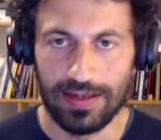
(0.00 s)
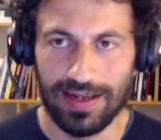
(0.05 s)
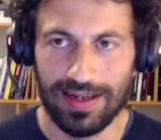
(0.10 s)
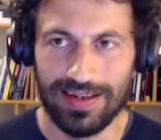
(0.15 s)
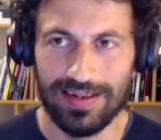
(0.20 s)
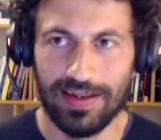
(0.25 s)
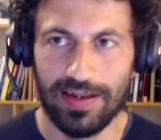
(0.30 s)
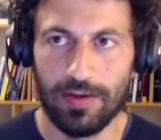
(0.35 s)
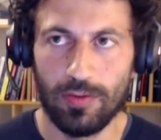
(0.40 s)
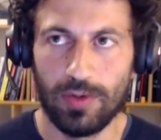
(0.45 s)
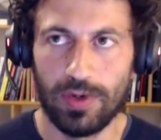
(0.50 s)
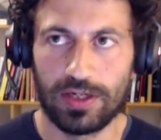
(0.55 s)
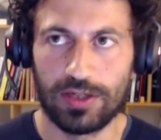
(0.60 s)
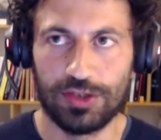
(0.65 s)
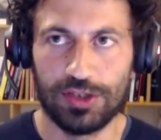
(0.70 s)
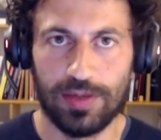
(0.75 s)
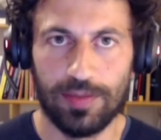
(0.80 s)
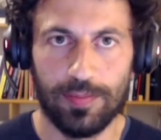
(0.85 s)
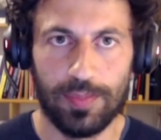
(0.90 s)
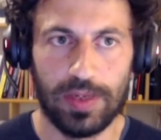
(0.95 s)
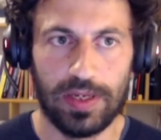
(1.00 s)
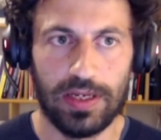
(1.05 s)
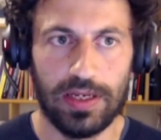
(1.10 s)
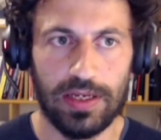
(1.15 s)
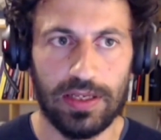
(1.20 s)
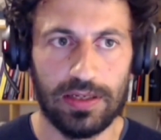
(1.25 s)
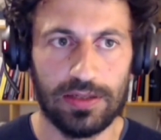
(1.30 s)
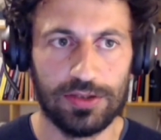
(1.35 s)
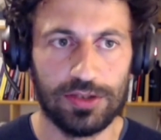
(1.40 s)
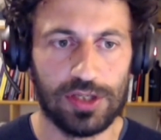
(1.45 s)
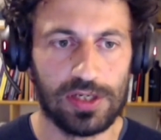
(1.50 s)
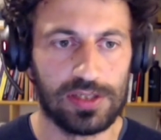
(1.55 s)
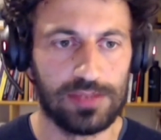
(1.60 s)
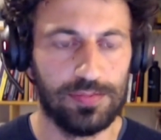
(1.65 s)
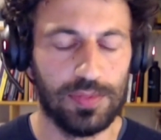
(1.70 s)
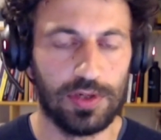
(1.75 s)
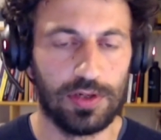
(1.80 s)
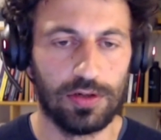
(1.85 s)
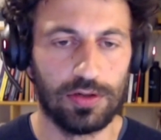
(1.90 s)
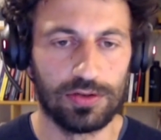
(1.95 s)
they were jumping in just
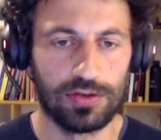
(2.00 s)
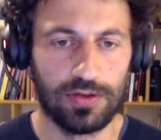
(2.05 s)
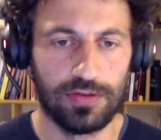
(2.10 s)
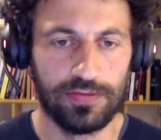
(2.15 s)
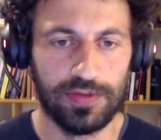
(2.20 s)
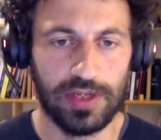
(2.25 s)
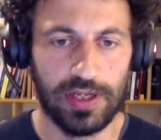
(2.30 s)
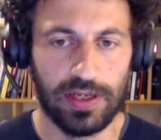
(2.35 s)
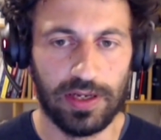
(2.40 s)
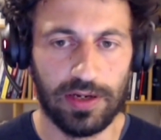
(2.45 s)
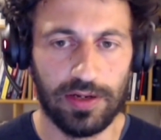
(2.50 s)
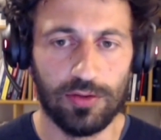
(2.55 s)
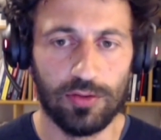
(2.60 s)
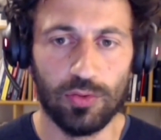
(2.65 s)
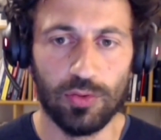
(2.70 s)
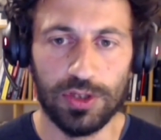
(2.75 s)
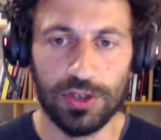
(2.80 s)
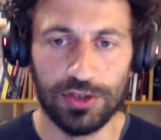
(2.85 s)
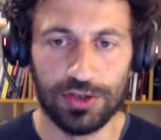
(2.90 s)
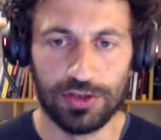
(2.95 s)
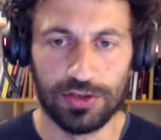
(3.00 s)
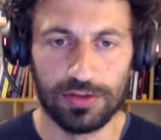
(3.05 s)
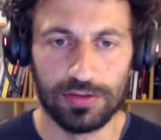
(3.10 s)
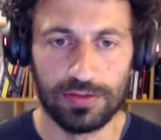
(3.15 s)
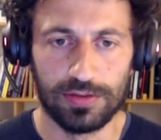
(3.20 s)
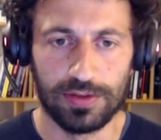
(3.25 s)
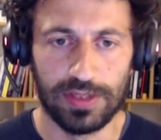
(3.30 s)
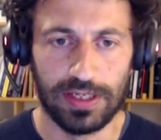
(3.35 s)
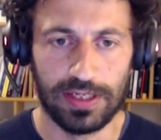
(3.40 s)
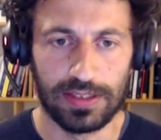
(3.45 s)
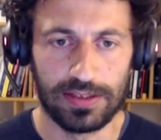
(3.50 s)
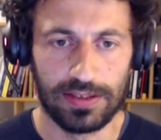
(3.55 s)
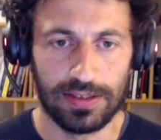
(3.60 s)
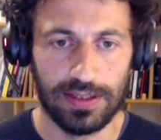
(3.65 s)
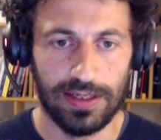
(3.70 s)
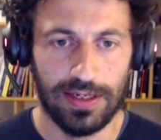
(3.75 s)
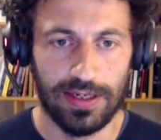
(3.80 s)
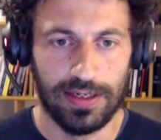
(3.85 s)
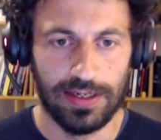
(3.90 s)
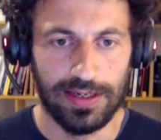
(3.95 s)
because of their intuition that
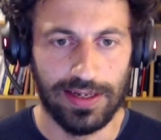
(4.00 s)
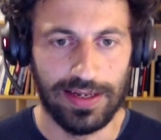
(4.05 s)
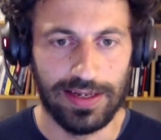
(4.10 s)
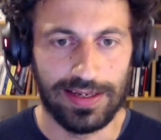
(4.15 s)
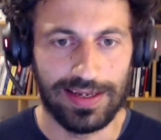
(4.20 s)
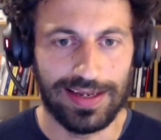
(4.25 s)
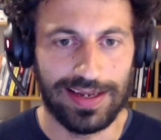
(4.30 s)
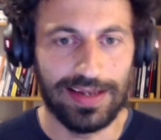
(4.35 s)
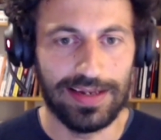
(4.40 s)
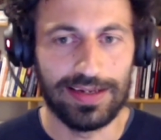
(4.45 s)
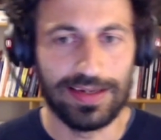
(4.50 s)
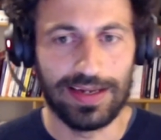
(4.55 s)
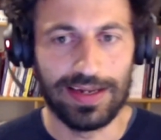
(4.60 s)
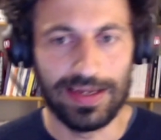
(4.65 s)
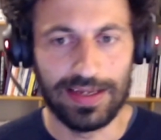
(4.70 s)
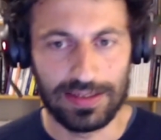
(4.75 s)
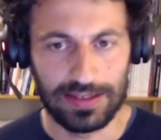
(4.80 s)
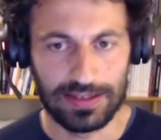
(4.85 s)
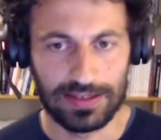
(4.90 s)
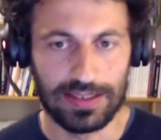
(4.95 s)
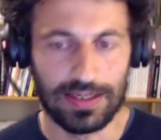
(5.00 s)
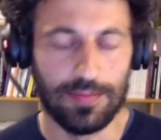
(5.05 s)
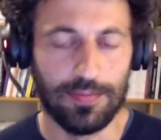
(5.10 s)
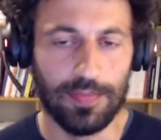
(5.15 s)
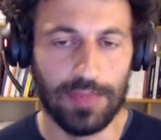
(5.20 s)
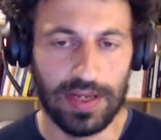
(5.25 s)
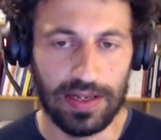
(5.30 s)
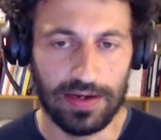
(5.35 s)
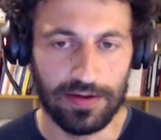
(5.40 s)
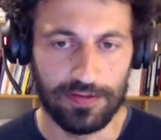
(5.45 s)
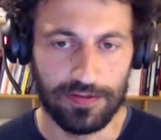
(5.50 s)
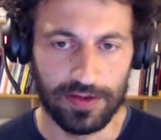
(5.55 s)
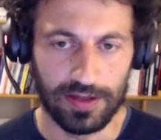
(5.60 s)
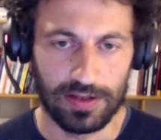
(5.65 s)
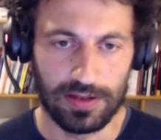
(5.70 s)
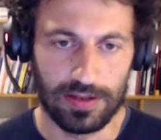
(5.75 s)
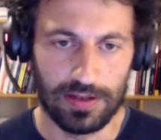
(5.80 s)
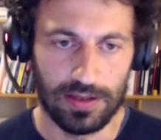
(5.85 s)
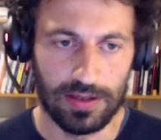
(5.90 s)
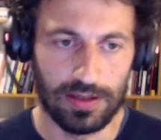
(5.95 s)
they can get some benefit
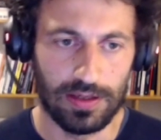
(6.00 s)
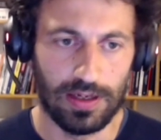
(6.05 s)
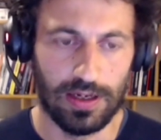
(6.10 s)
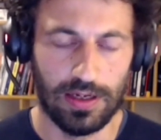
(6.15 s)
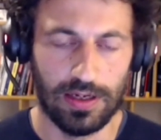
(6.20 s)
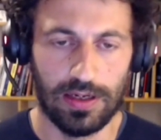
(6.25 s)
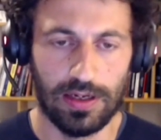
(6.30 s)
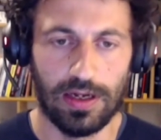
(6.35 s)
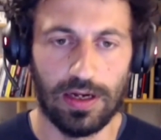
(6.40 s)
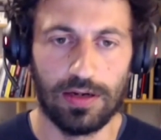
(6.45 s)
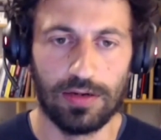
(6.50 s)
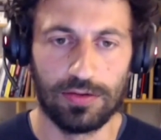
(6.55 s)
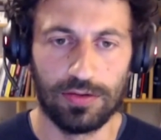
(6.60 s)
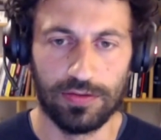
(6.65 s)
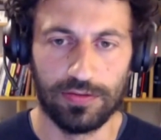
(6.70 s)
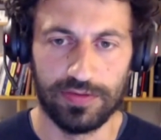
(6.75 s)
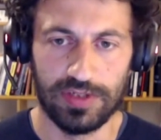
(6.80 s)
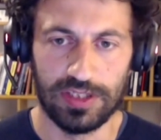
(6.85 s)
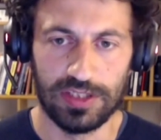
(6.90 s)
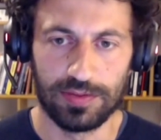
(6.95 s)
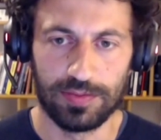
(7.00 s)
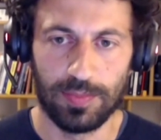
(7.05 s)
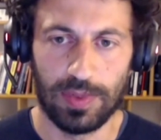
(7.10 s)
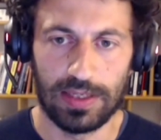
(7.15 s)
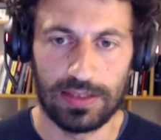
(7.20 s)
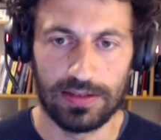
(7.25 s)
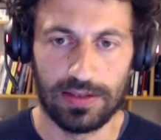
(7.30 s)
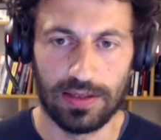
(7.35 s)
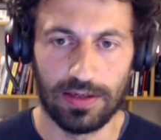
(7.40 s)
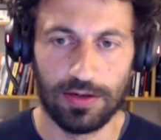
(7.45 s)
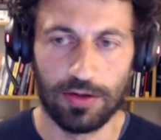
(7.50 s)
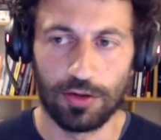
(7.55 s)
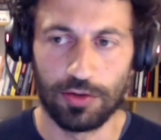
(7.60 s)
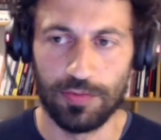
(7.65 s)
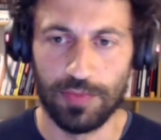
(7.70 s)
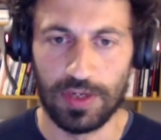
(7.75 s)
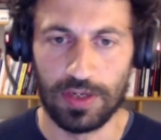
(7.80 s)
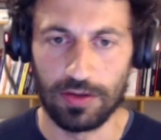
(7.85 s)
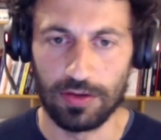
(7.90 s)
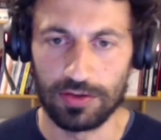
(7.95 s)
out of this pattern,
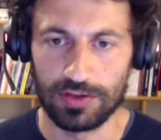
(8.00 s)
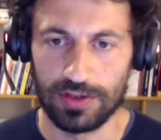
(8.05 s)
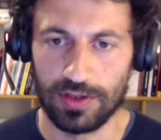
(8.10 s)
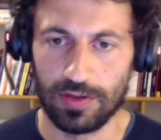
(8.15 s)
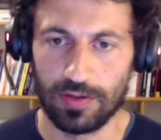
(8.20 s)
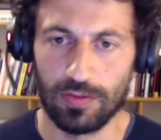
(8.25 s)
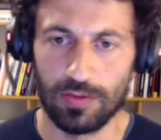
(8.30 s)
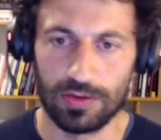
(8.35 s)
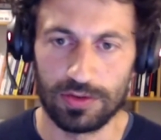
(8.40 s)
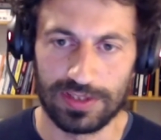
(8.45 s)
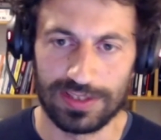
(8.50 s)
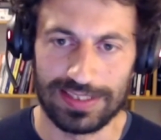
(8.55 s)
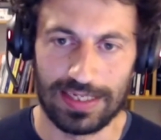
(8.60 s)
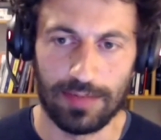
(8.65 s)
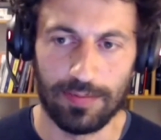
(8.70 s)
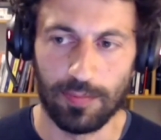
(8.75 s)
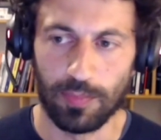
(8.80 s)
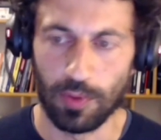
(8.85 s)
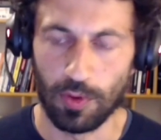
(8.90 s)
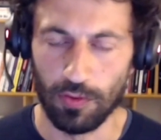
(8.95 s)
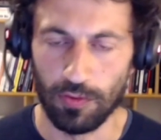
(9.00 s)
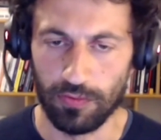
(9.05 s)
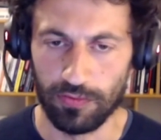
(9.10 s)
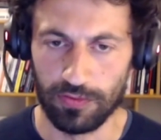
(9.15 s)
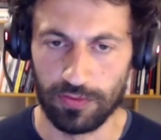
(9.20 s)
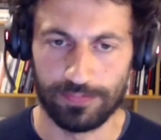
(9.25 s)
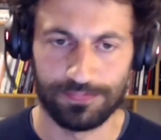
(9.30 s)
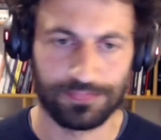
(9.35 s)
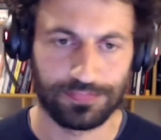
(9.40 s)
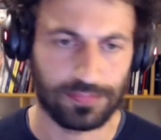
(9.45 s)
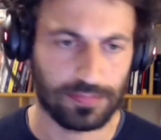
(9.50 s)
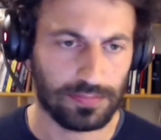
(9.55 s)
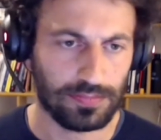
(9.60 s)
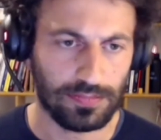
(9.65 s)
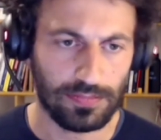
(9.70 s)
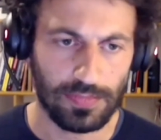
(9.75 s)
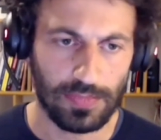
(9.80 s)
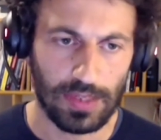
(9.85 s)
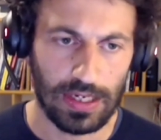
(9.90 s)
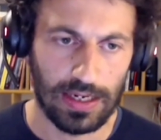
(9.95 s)
not because there was some proof
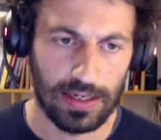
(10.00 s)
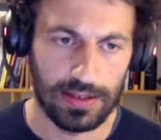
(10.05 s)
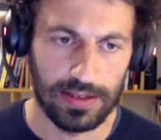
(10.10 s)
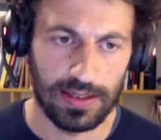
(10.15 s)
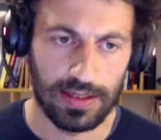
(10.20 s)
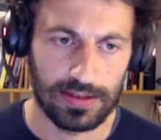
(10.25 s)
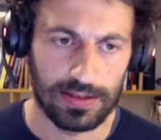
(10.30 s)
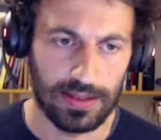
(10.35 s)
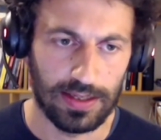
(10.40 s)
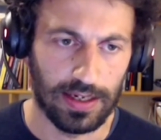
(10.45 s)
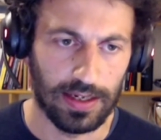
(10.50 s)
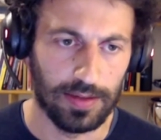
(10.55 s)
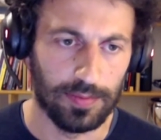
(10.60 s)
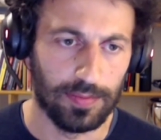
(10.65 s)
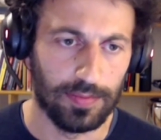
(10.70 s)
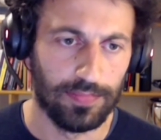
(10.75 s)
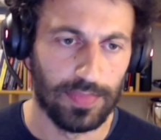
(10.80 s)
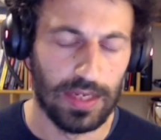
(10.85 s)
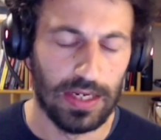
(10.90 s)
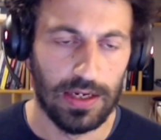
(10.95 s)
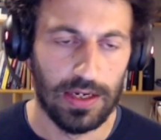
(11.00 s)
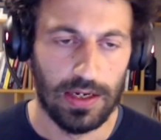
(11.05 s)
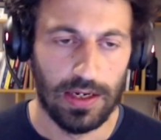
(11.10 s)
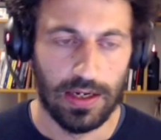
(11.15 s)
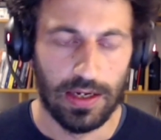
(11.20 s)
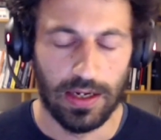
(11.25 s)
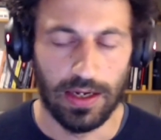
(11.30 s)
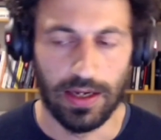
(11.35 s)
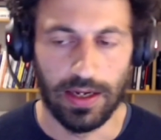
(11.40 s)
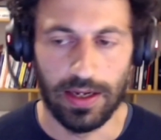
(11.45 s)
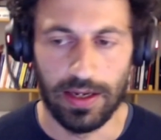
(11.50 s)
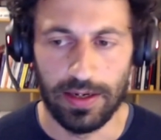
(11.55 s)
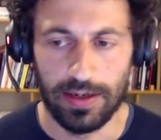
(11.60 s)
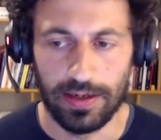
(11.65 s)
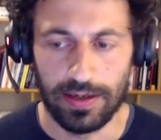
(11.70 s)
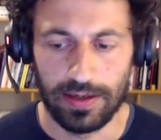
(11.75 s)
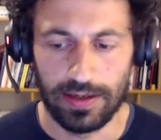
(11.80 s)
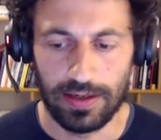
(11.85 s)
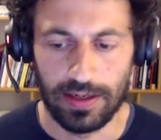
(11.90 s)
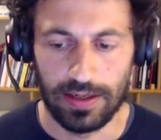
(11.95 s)
at that time.
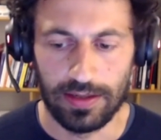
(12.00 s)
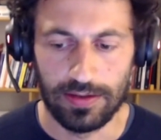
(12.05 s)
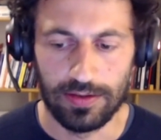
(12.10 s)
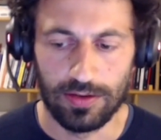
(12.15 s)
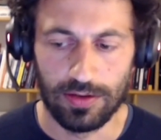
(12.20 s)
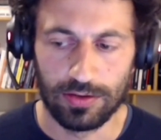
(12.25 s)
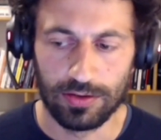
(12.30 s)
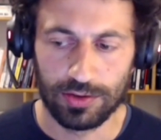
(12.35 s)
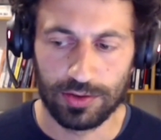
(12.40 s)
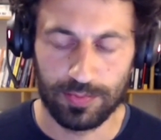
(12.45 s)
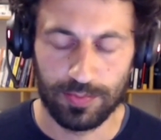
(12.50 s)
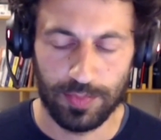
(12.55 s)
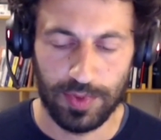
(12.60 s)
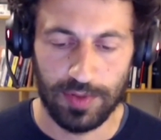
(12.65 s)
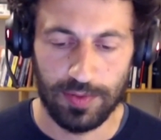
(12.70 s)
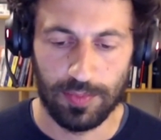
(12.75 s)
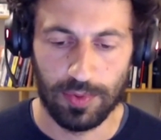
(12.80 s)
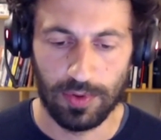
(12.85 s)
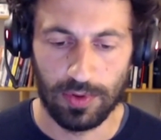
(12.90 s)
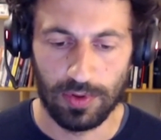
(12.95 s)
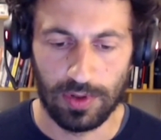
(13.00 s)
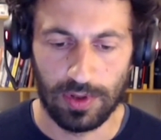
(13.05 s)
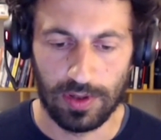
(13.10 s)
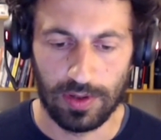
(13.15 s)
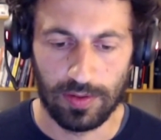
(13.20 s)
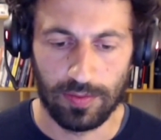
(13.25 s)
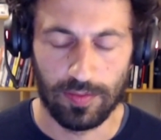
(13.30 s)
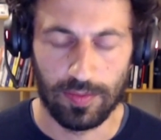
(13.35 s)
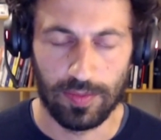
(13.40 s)
And those people